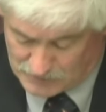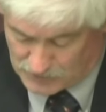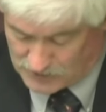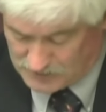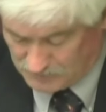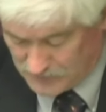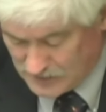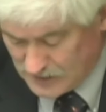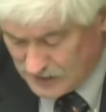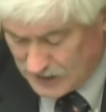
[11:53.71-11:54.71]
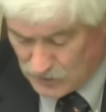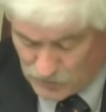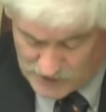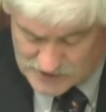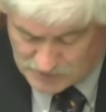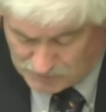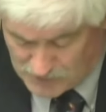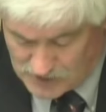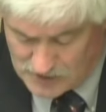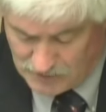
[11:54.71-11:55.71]
Park. And whereas the
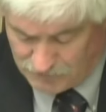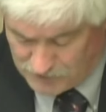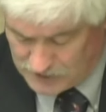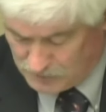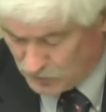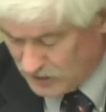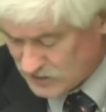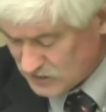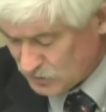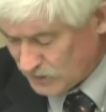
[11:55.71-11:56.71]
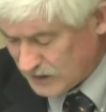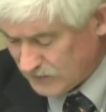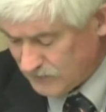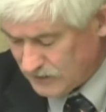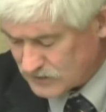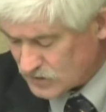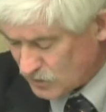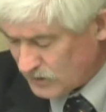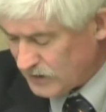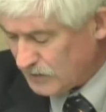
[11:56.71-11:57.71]
bond funded projects would have an
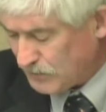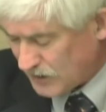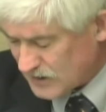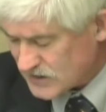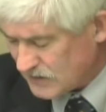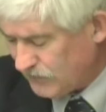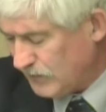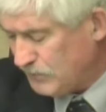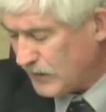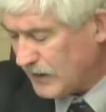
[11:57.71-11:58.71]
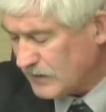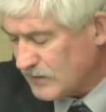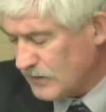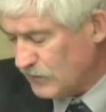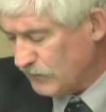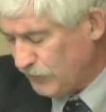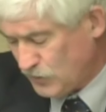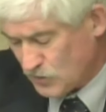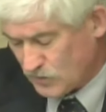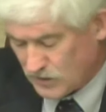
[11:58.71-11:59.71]
extraordinary positive impact on the
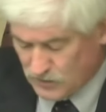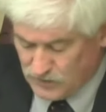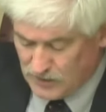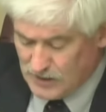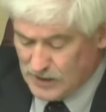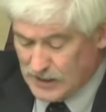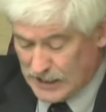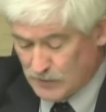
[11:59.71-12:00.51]
future growth and